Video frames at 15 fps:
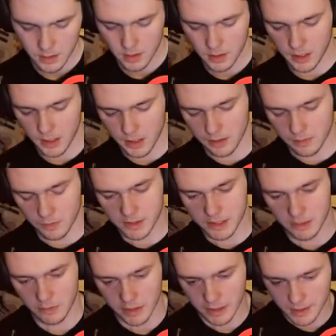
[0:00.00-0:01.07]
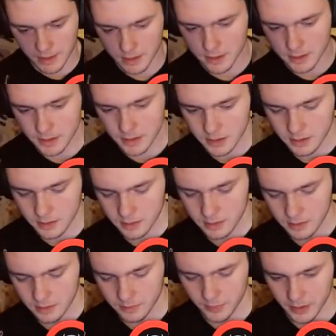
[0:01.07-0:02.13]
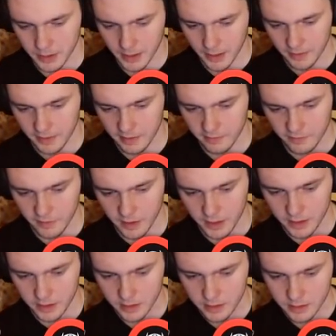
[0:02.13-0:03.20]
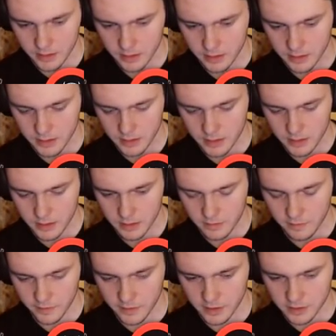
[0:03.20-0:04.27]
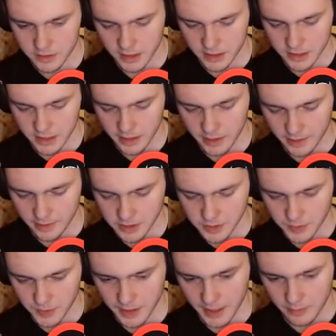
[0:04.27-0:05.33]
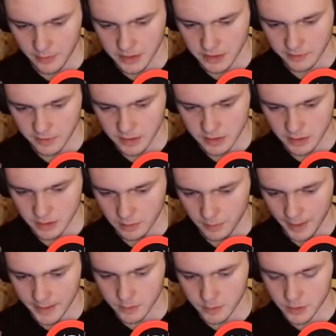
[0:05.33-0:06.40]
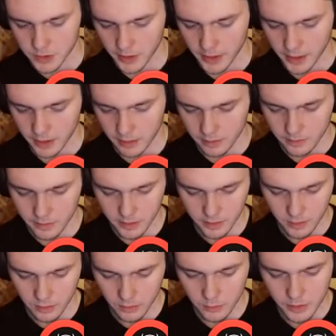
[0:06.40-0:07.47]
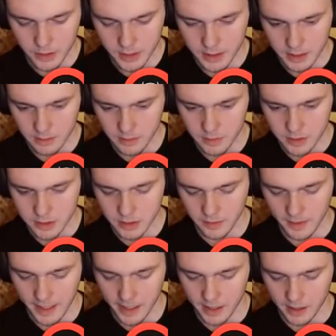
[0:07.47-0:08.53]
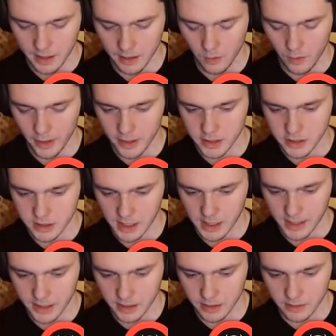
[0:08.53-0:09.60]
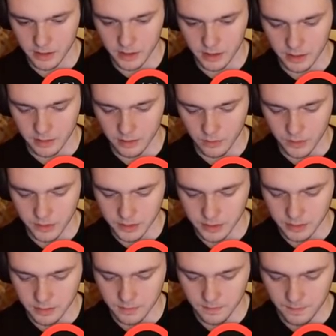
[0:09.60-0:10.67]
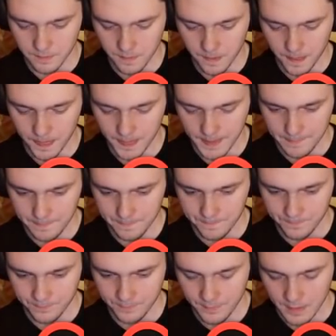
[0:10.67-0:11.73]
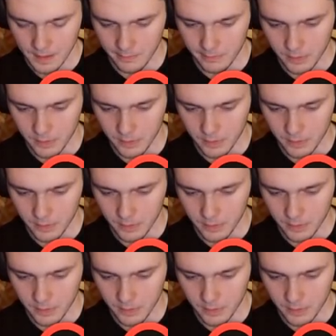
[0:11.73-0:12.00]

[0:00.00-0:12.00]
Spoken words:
And we'll see what he does. But I think I'm fine. If he goes Giant Skelly, I'll just play Night Witch eventually, and the bats will shred, and the golem will get damage. And then I could just lightning the wizard. I'm gonna